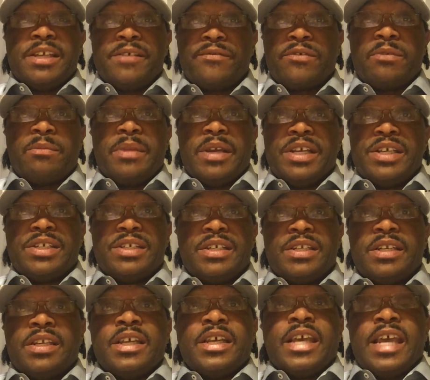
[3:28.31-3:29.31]

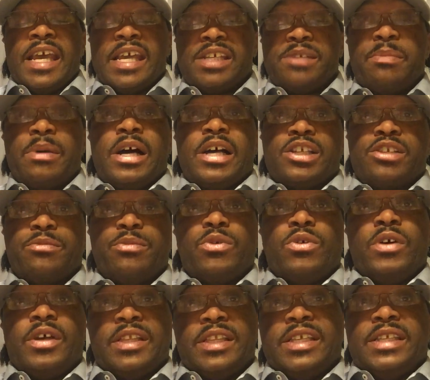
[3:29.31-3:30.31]
information as
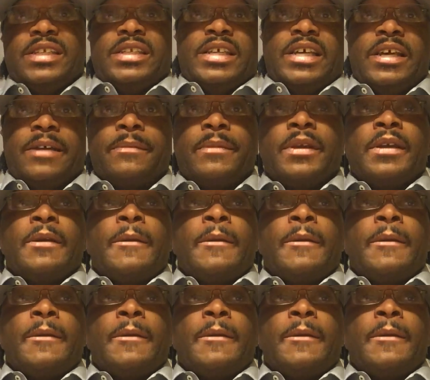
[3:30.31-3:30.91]
possible at this time.